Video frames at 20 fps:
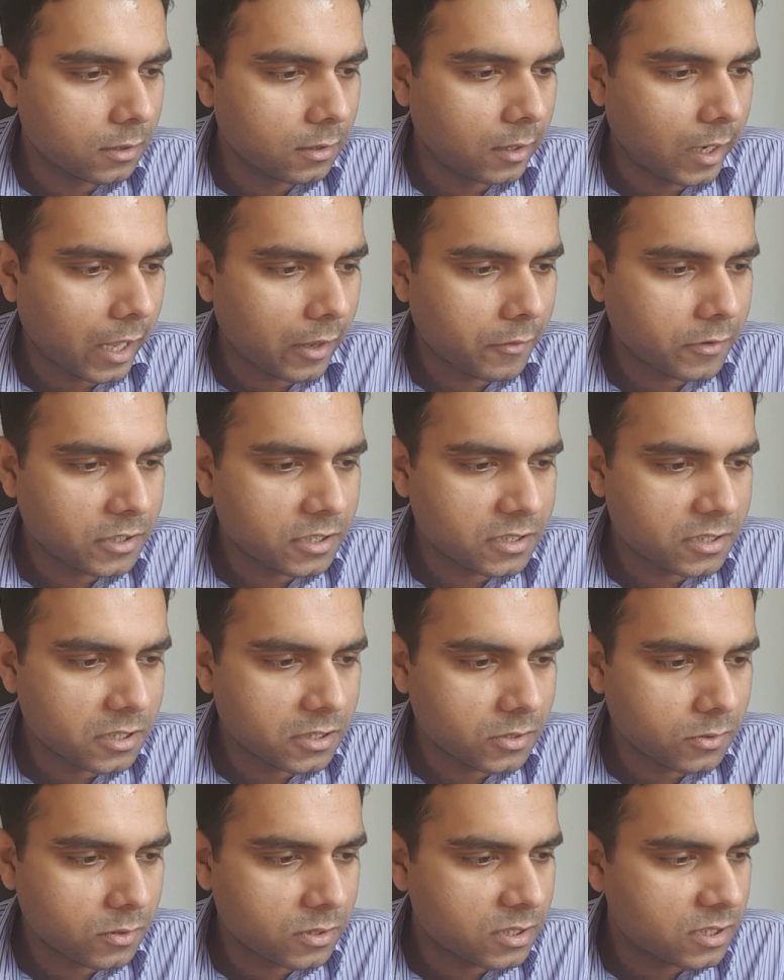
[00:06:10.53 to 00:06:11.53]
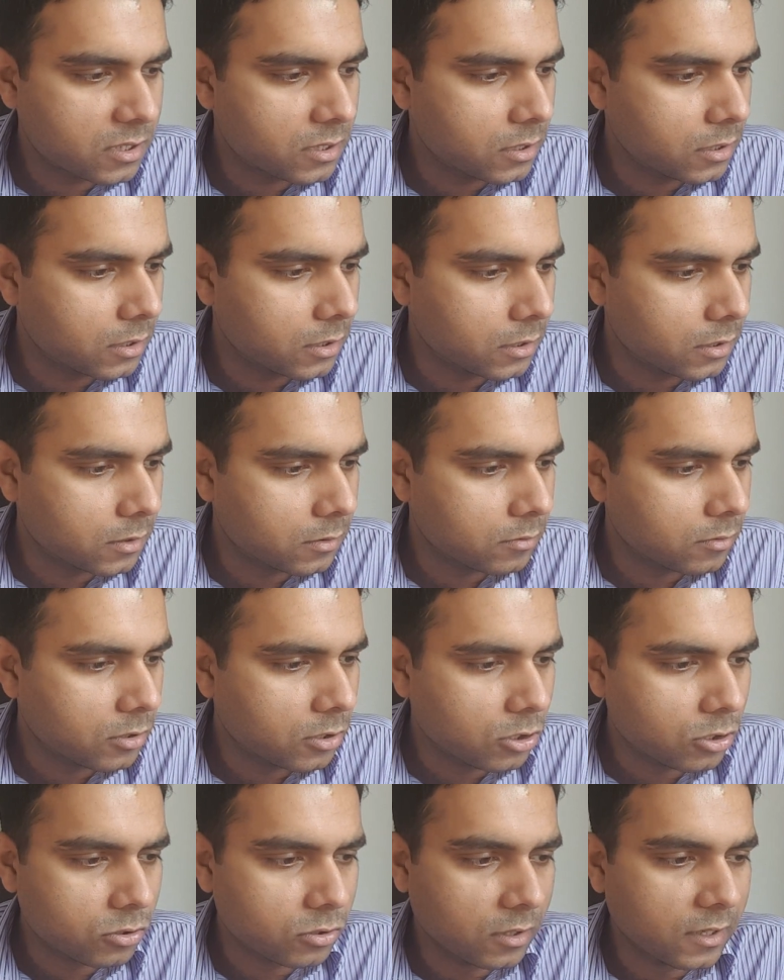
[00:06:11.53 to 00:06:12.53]
Language institutes.
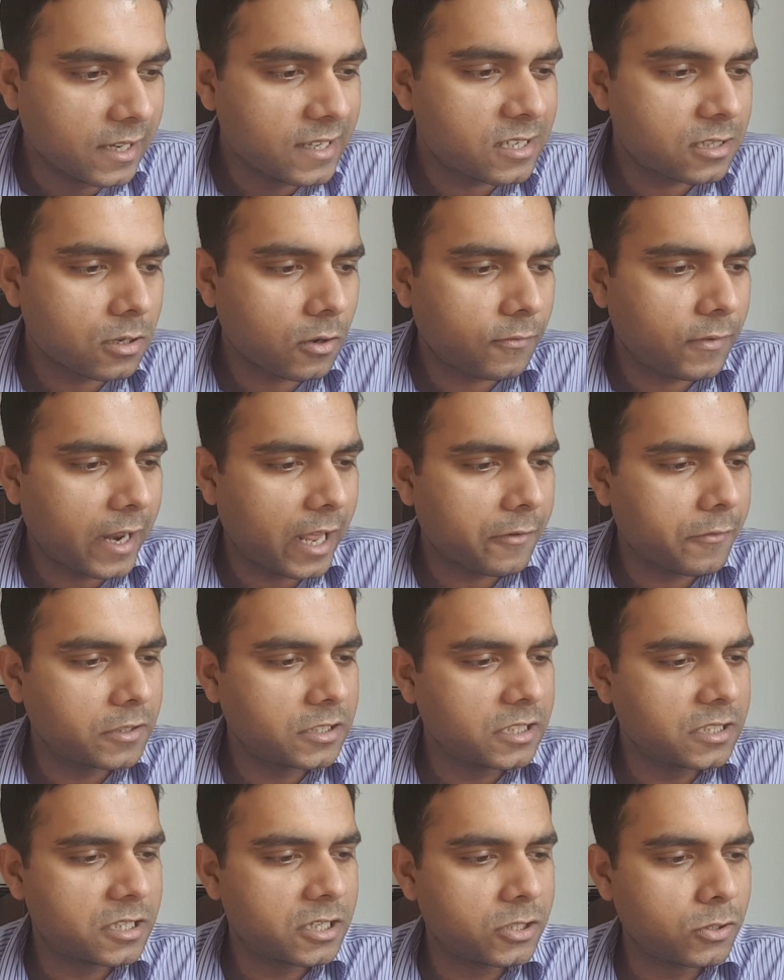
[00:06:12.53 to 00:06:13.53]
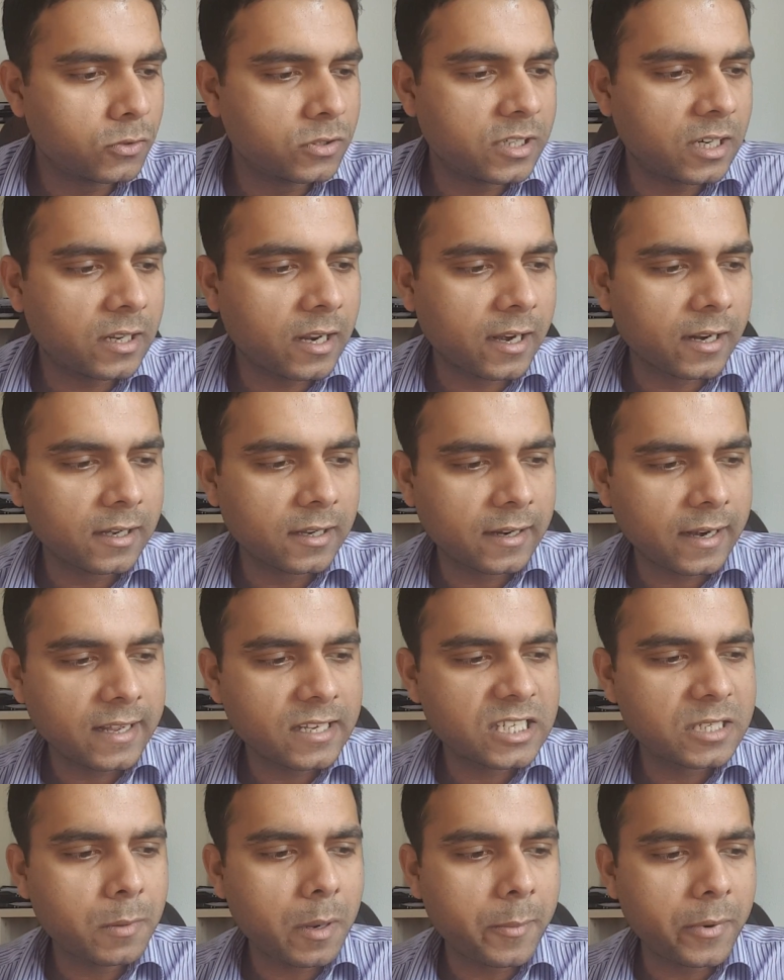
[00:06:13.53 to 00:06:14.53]
List of language institutes that are
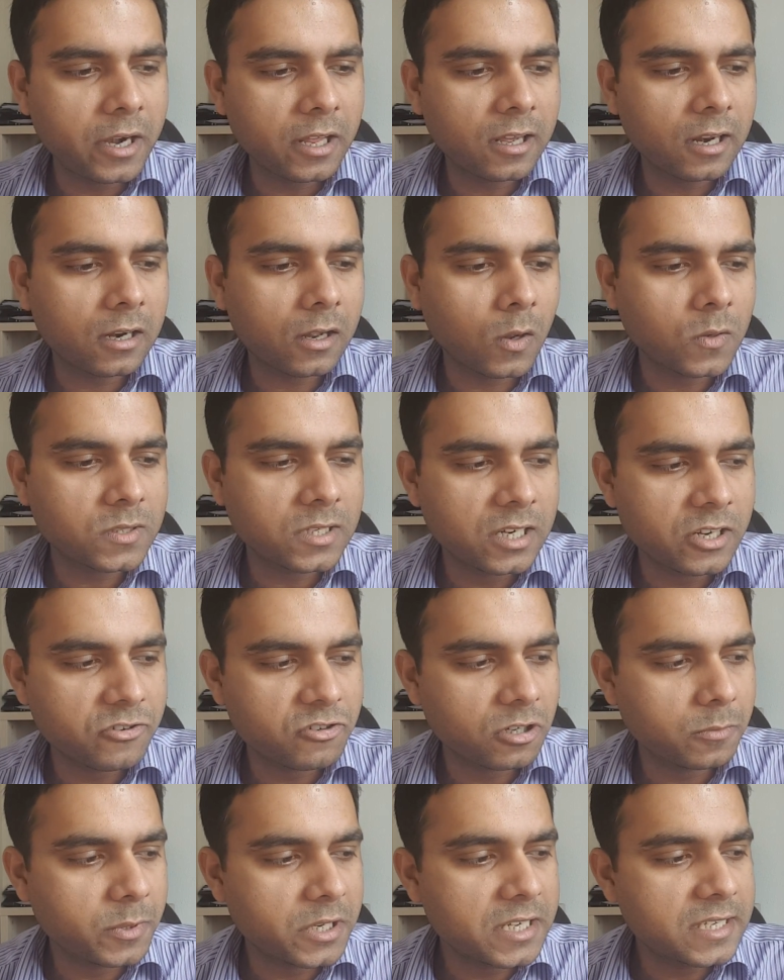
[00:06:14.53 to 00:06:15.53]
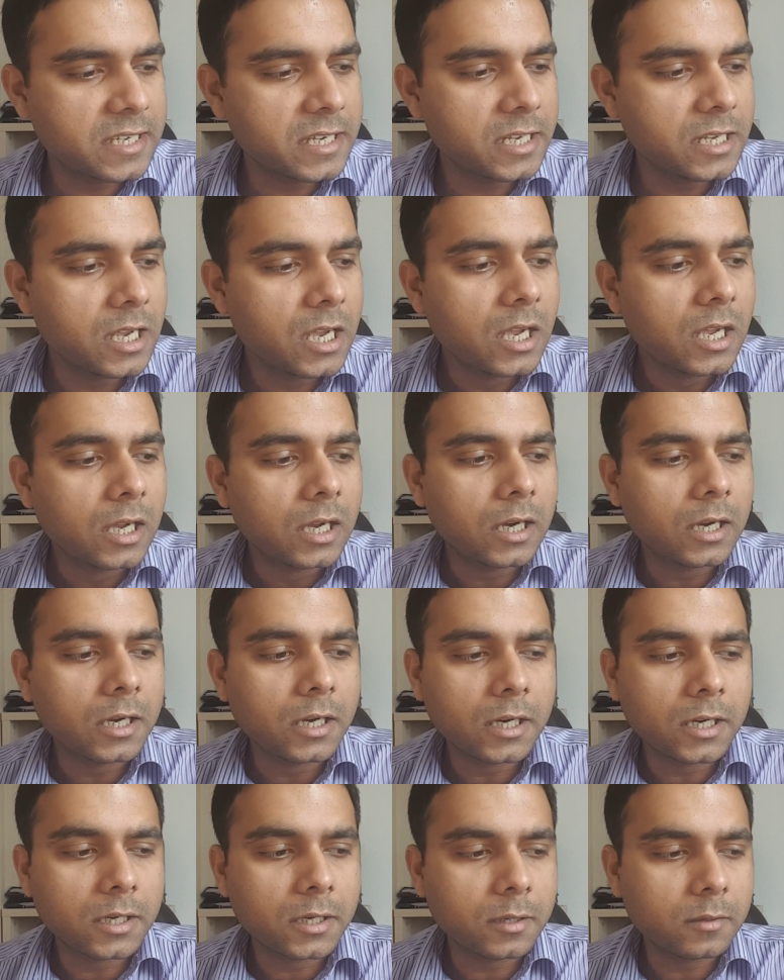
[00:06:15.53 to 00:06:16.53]
recognized by Medical Council in Germany. See,
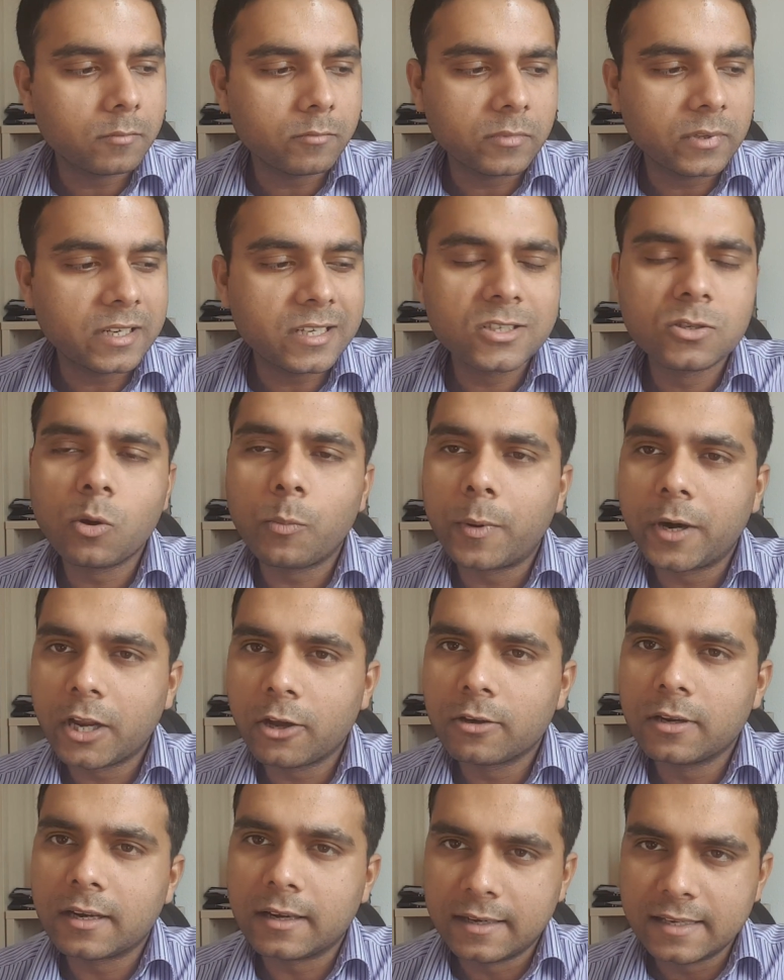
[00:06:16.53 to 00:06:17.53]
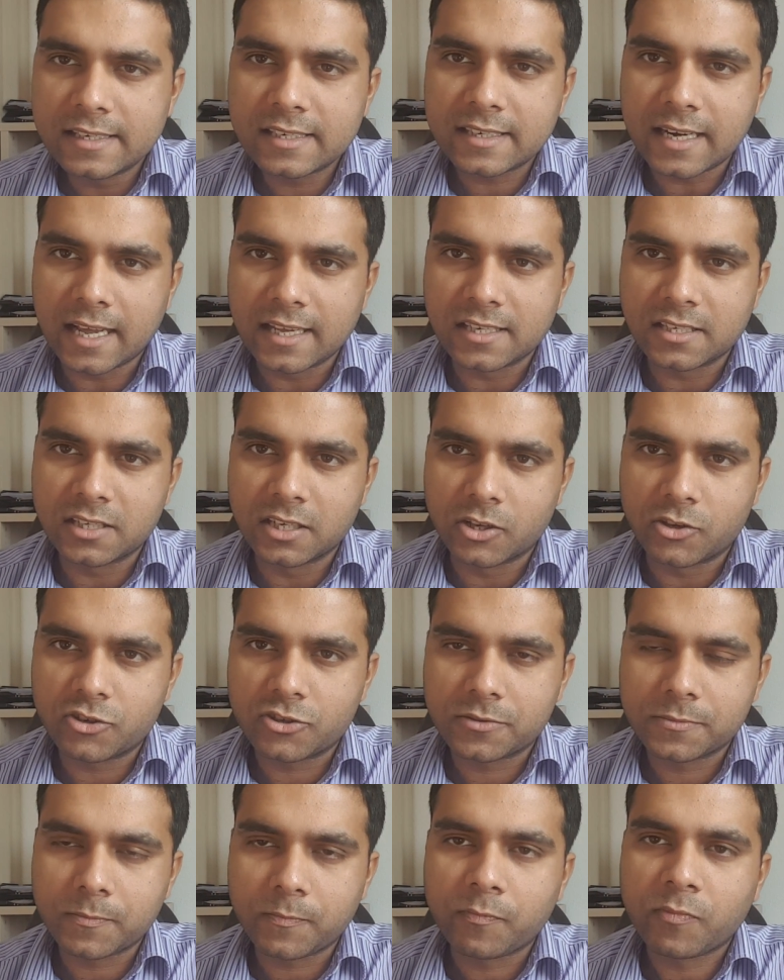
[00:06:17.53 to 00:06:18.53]
there is no particular list as
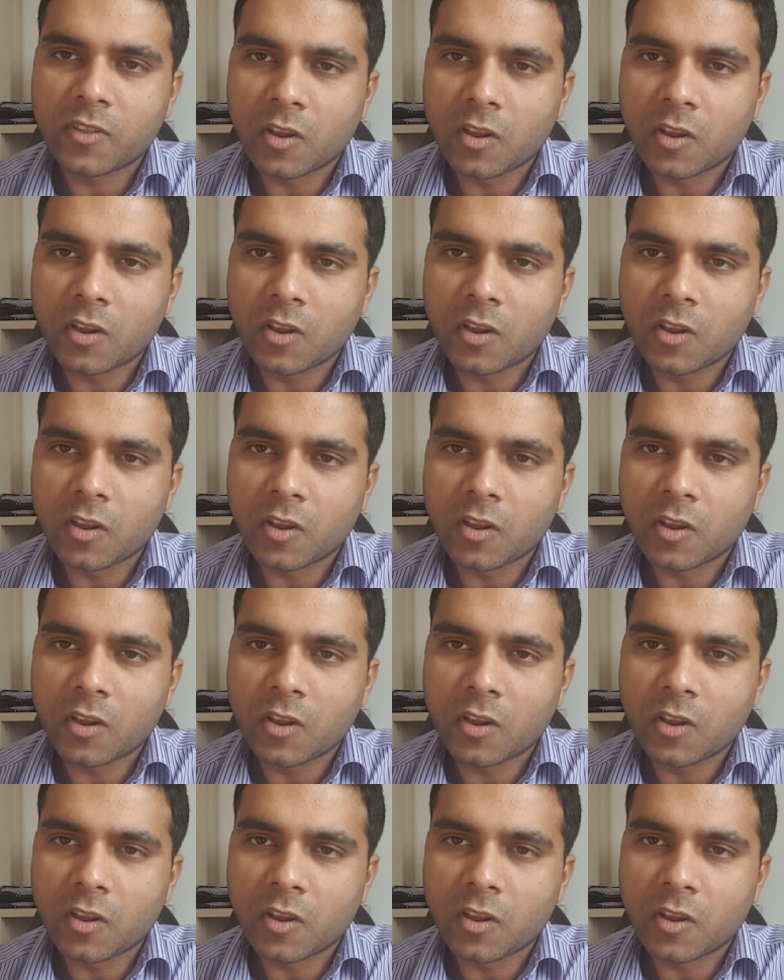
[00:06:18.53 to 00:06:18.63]
such.